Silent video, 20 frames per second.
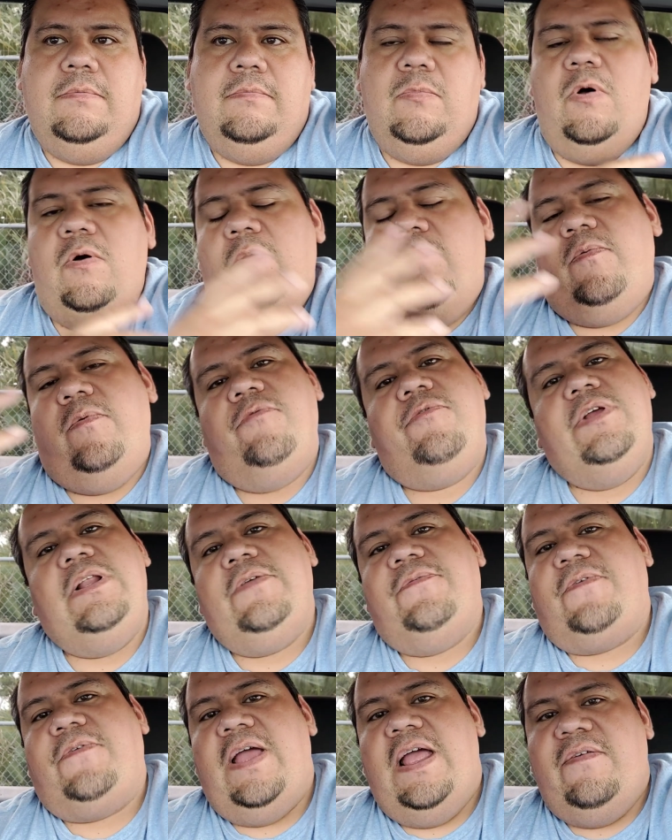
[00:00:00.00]
well,
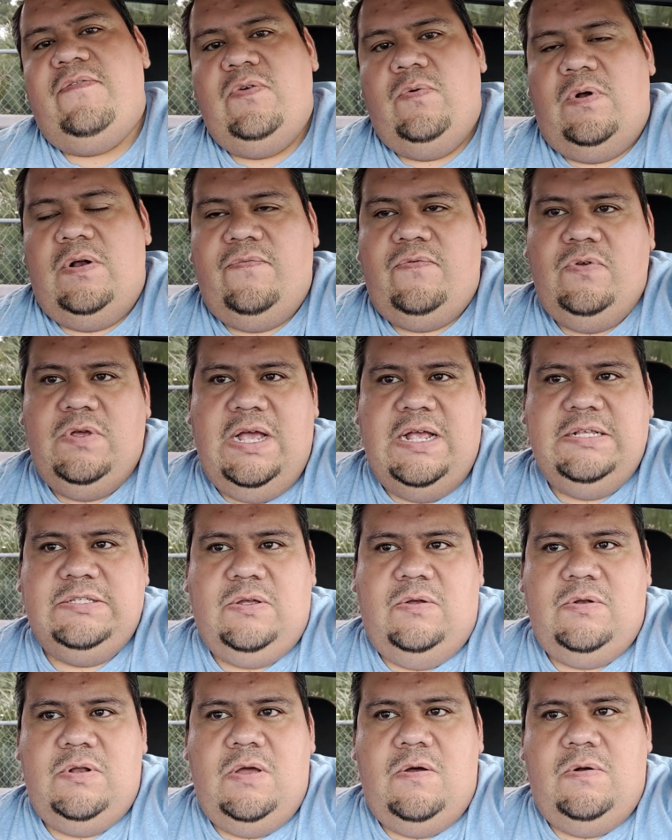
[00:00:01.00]
really for everyone. If you guys
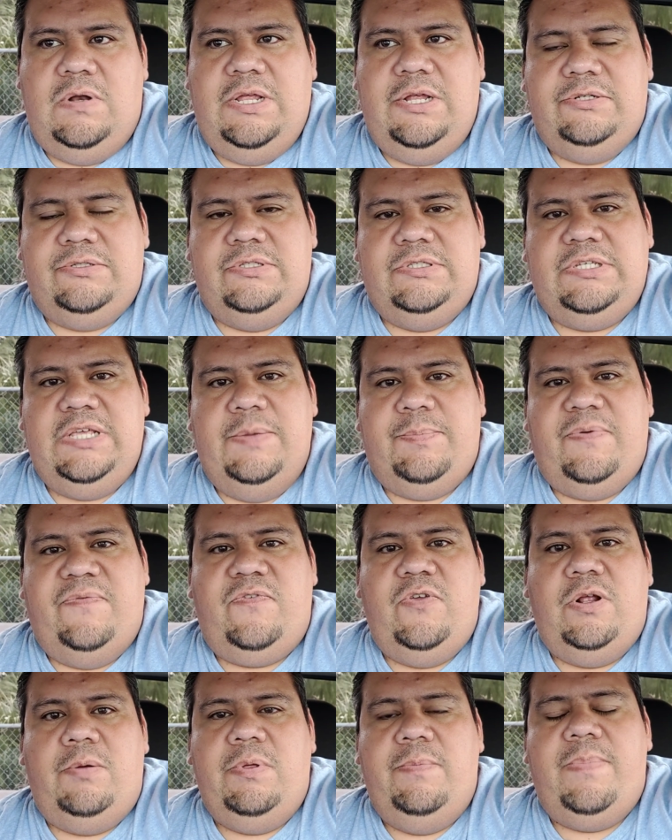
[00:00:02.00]
don't know it, here's a tip.
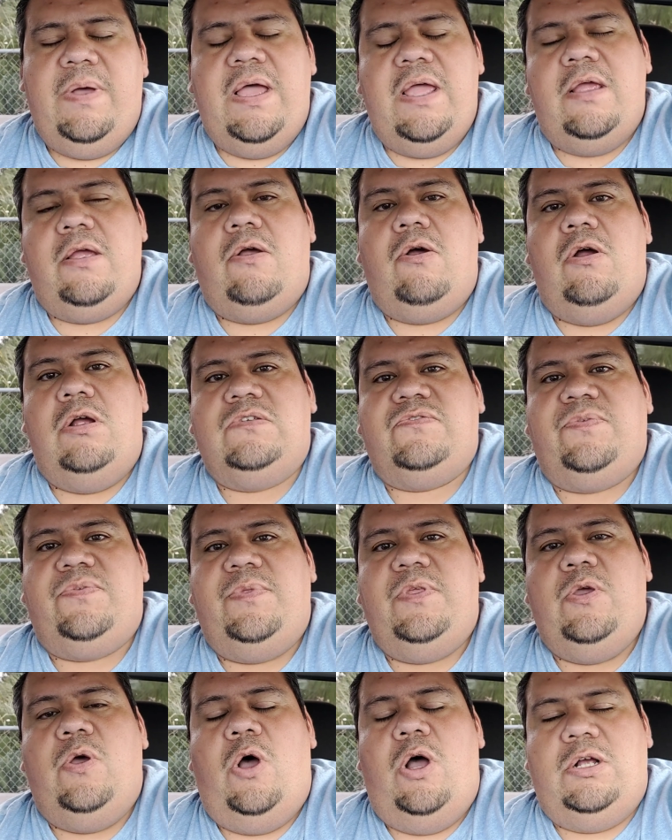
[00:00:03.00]
If you're going to be buying cars
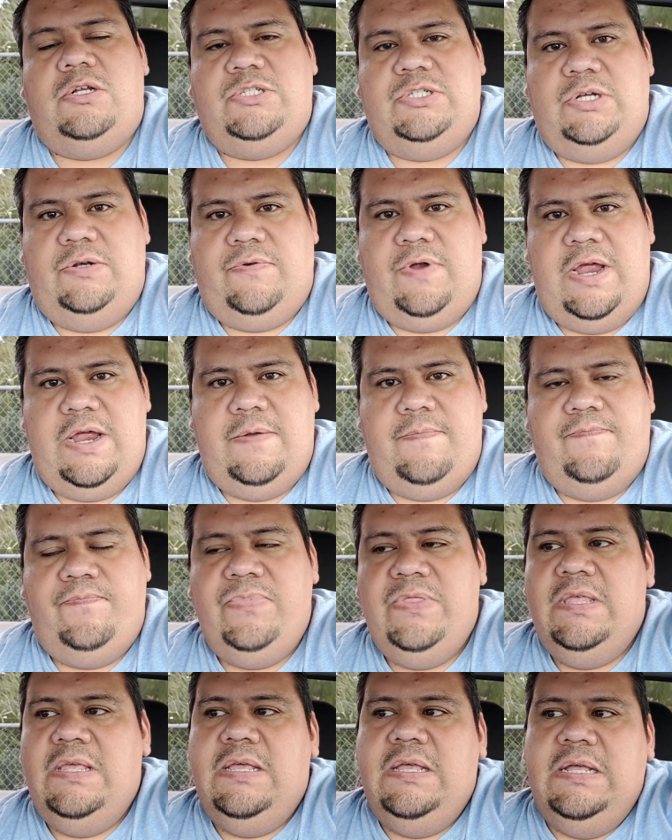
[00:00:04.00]
from the auction, right?
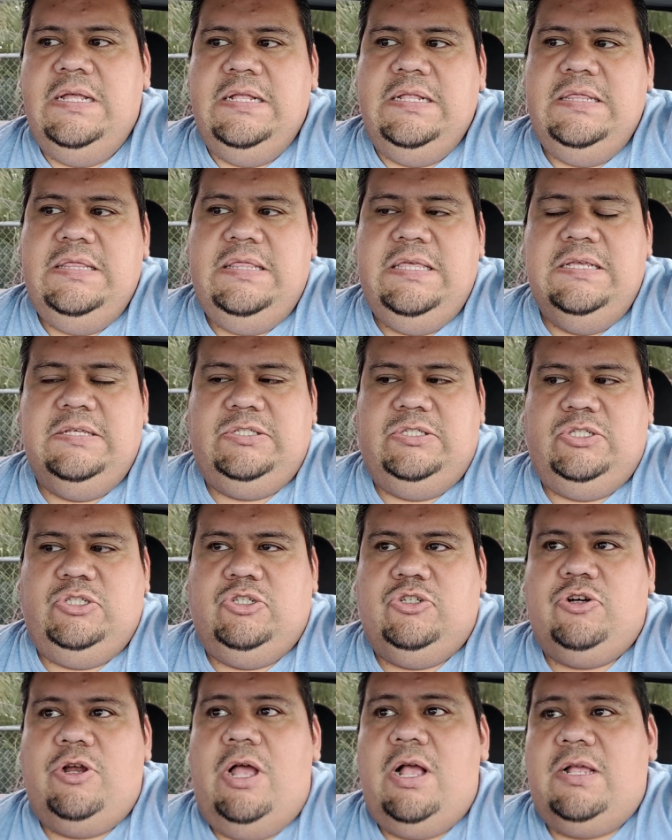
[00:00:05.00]
This
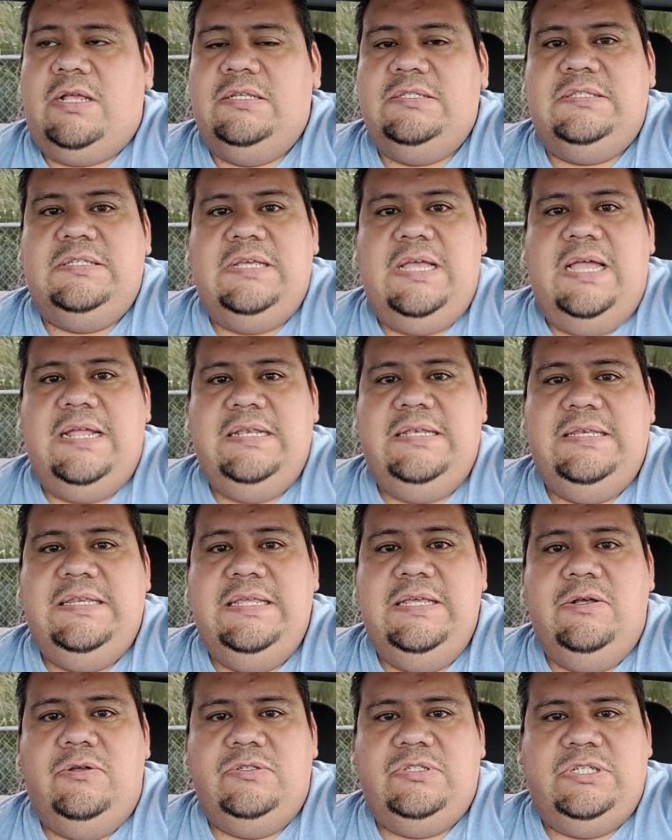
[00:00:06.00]
truck is the
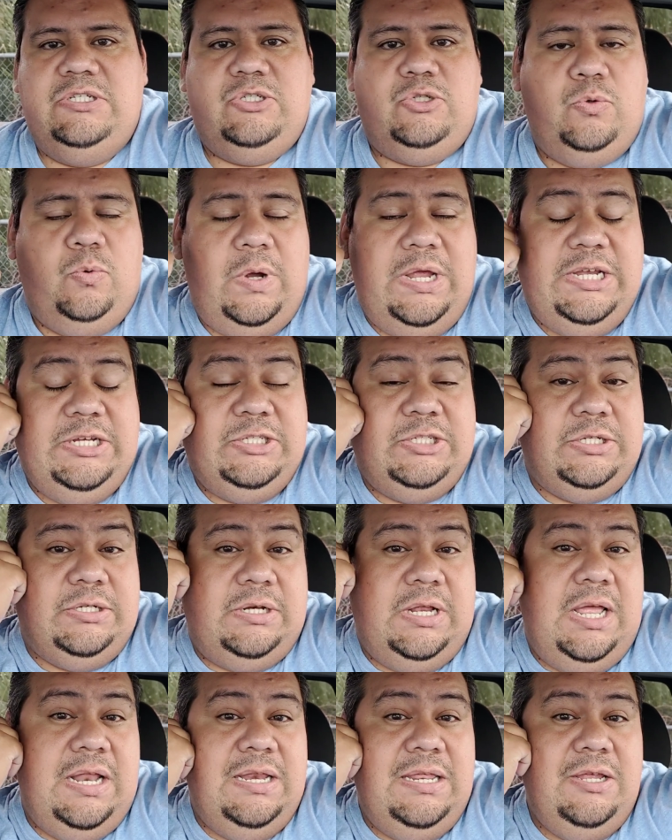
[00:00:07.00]
ideal
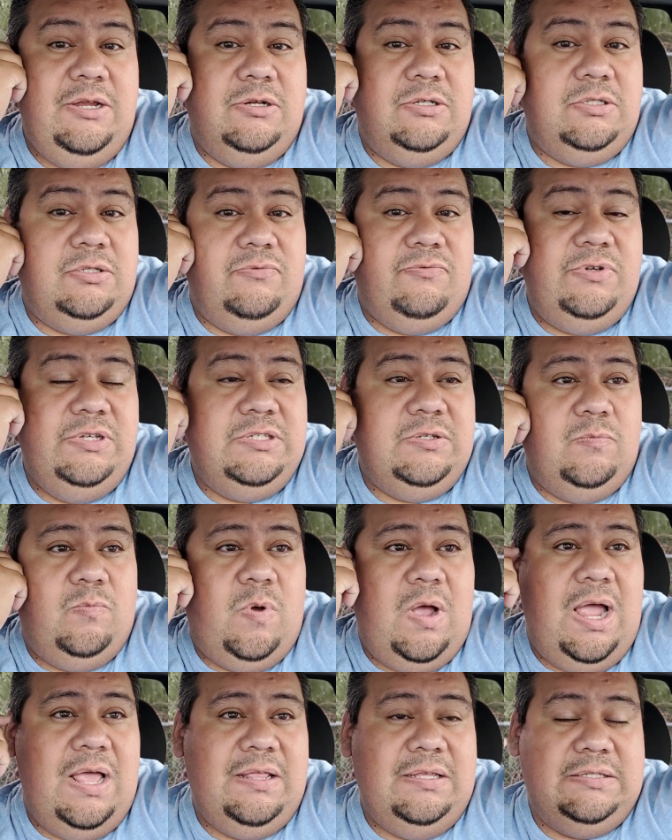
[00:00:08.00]
situation. And here's the reason
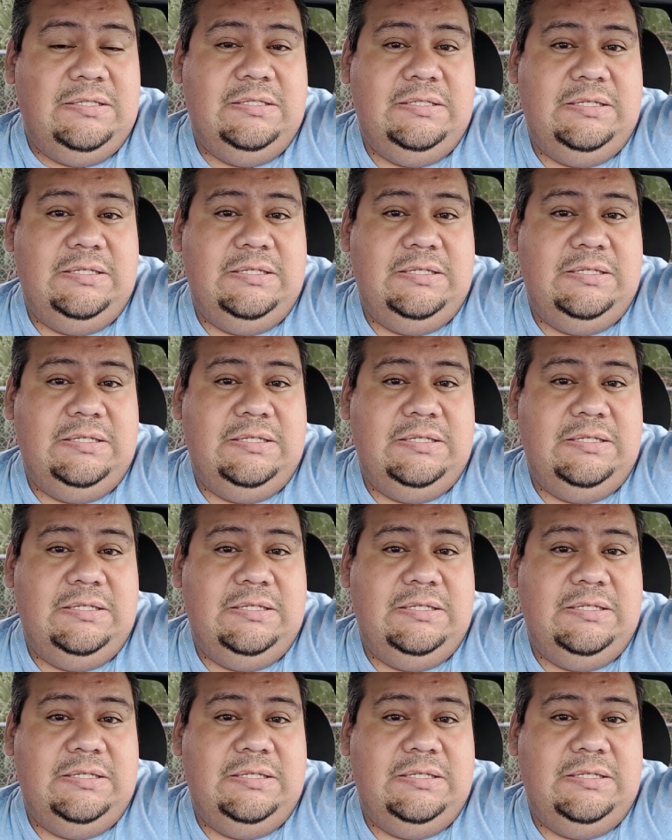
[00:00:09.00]
why this